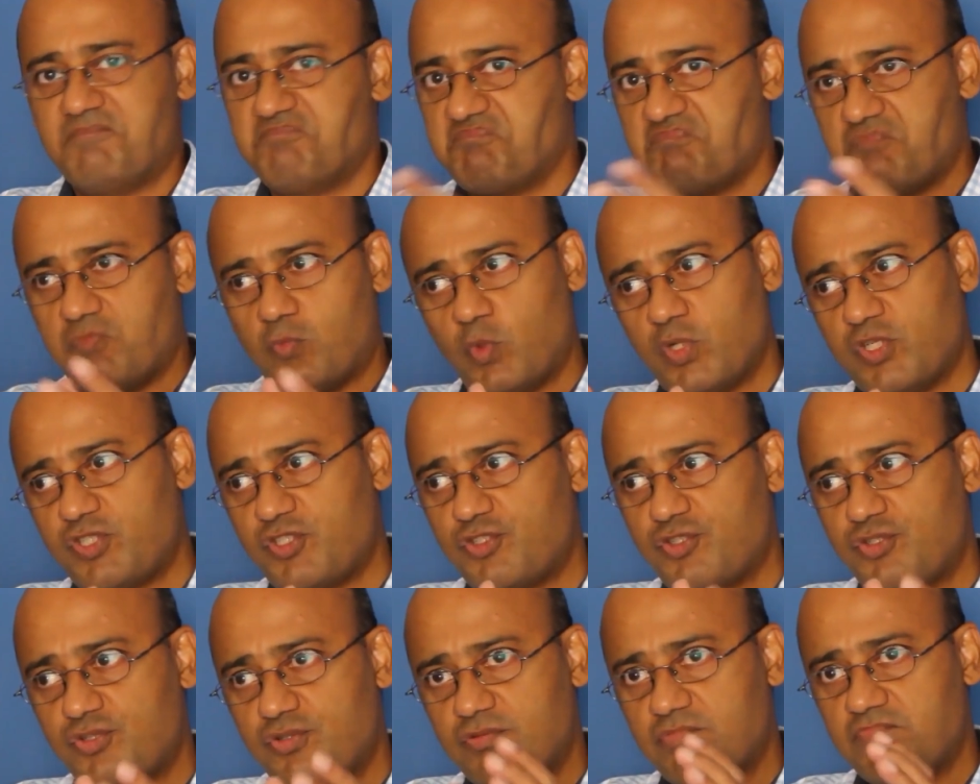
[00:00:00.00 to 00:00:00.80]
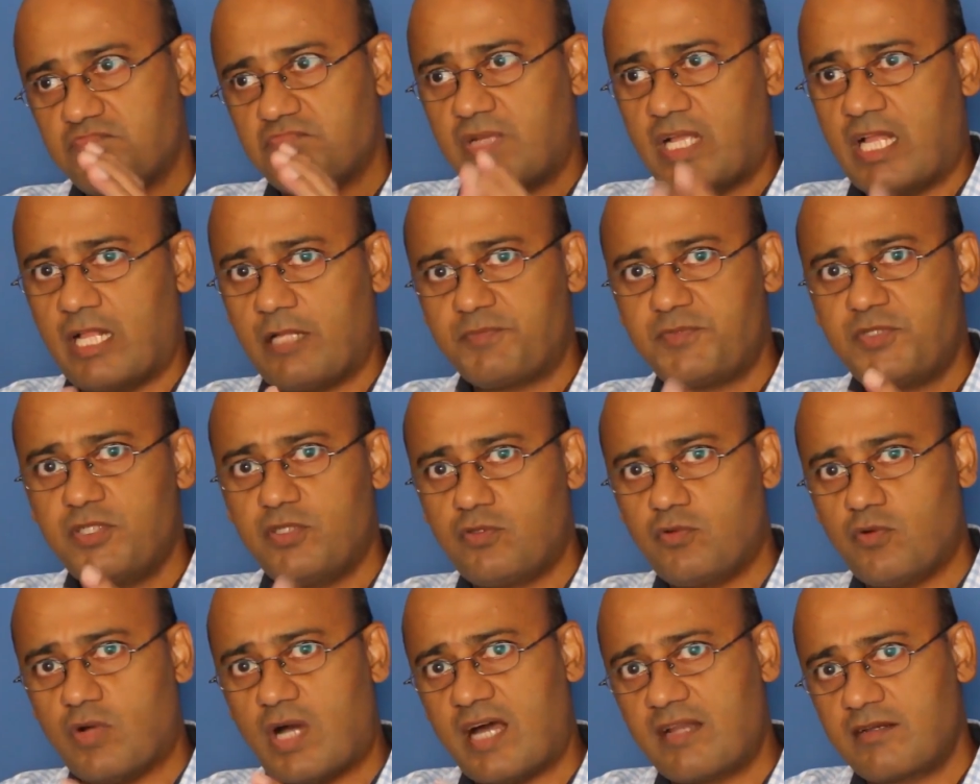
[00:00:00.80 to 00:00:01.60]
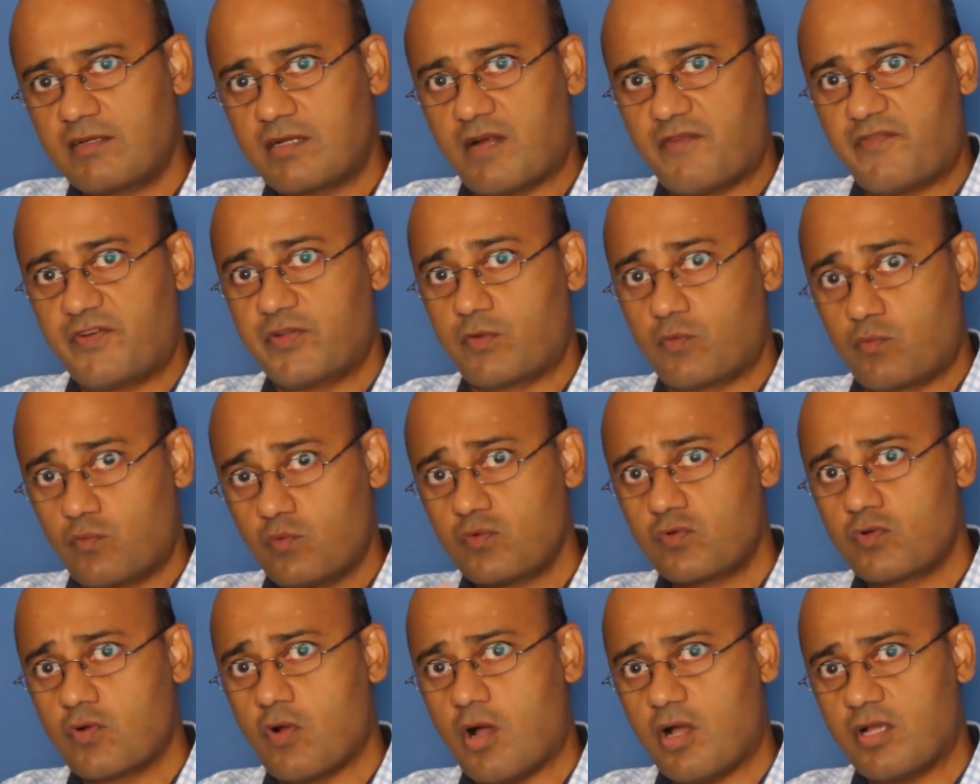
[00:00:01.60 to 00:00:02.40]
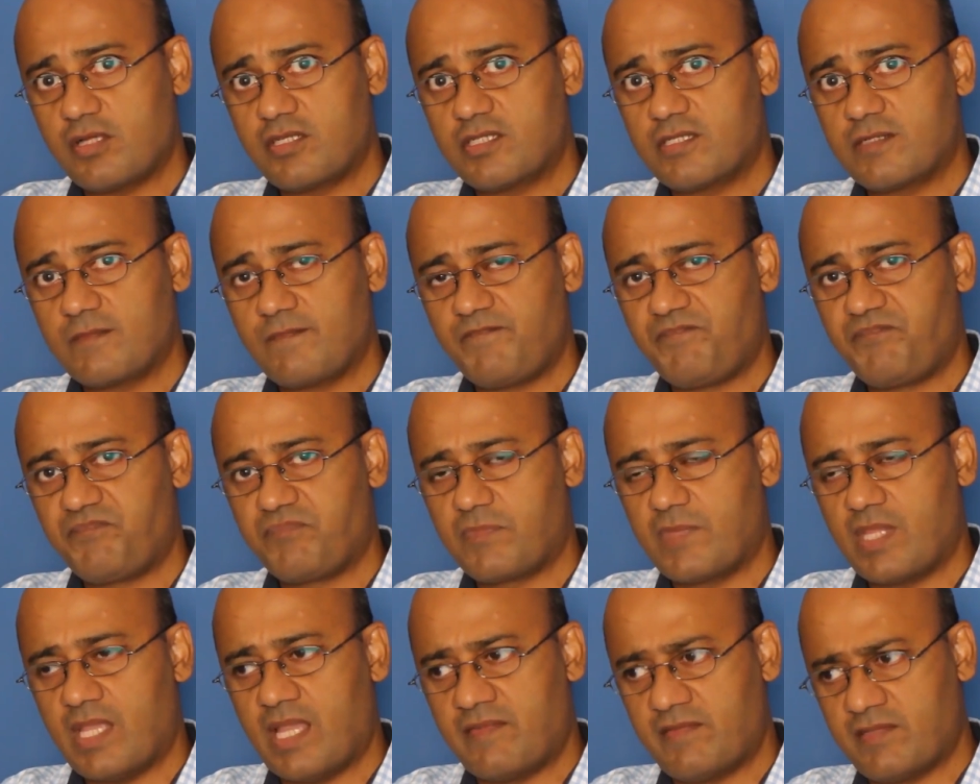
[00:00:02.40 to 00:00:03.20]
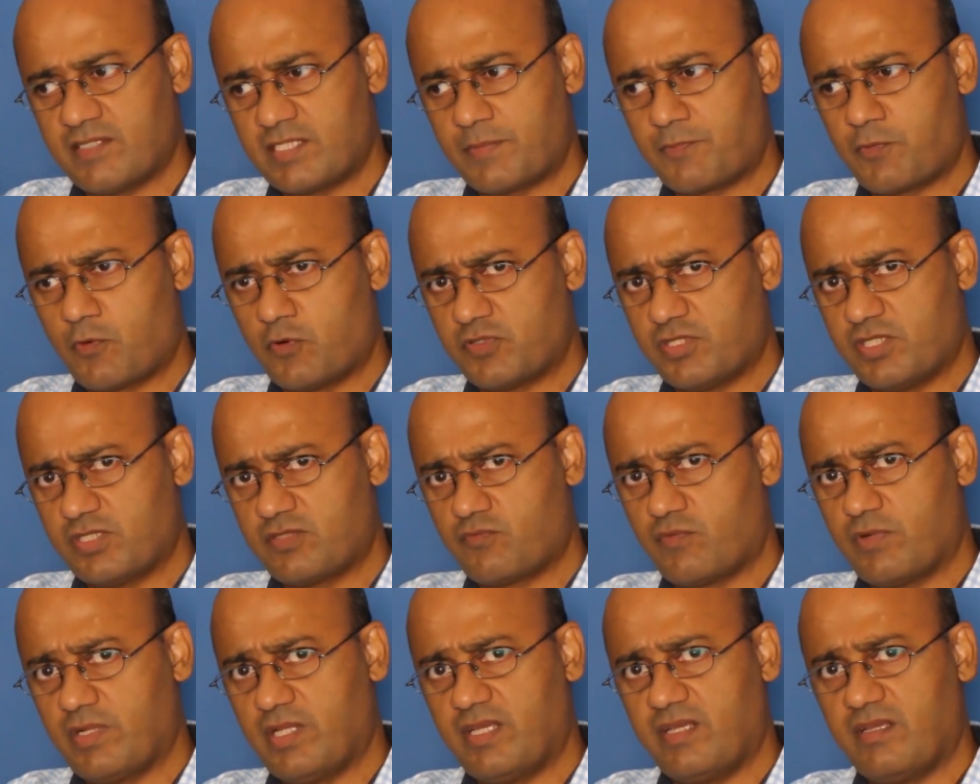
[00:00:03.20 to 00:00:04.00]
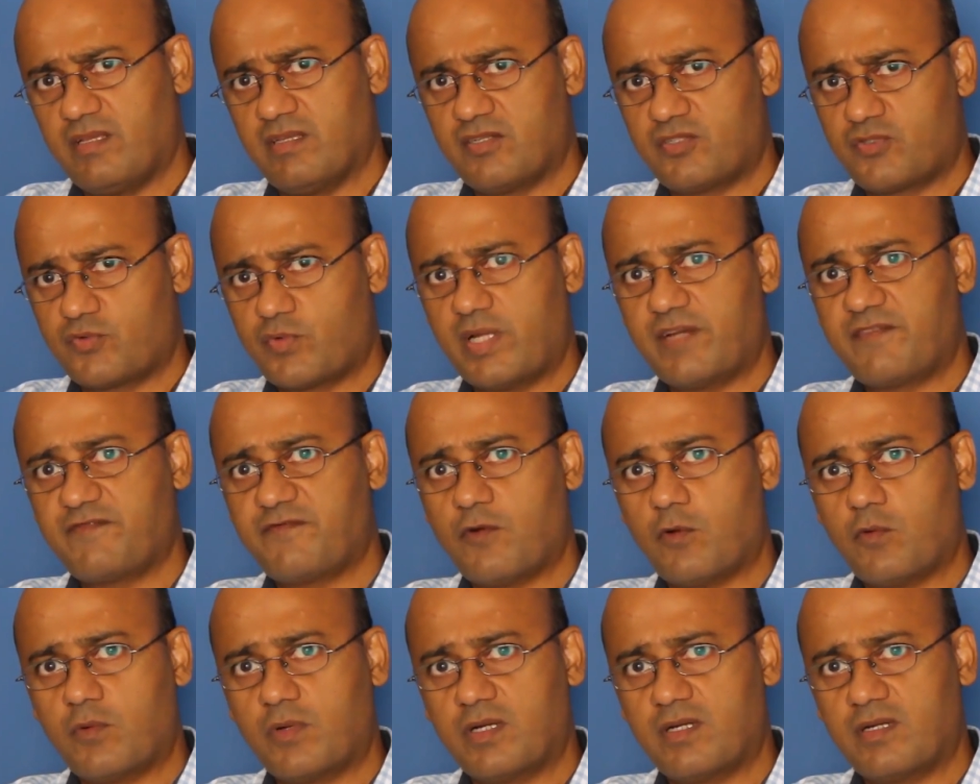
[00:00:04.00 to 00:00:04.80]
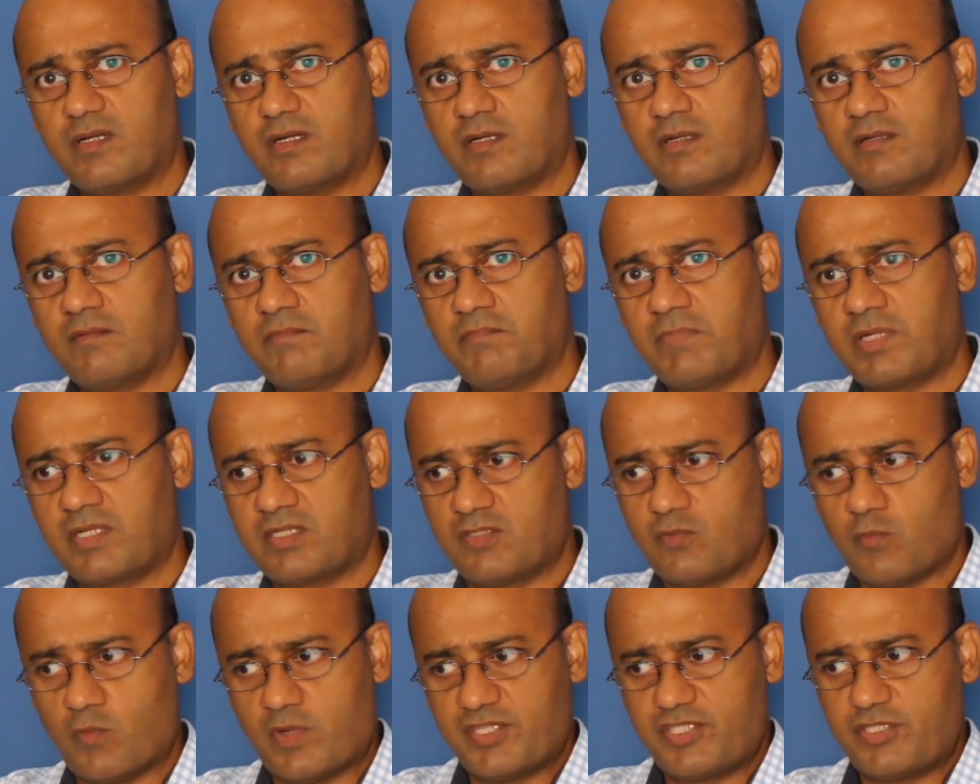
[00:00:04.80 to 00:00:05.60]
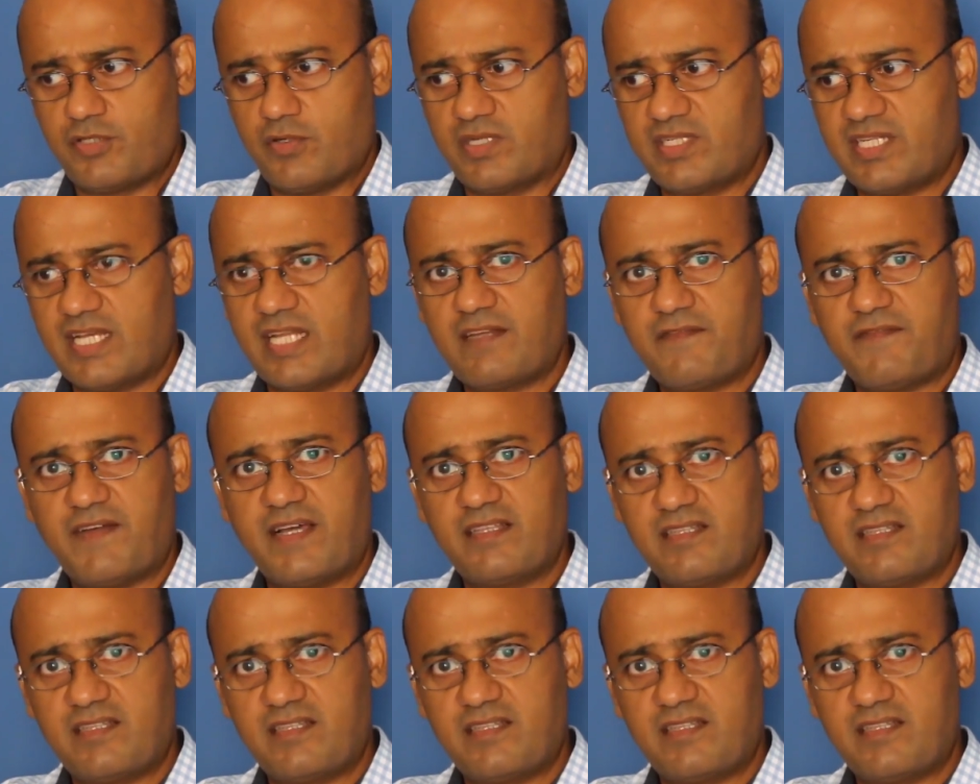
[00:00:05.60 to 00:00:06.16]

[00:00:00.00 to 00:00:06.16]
which helps you to uncover the root cause. And this approach is really straightforward, because once you identify the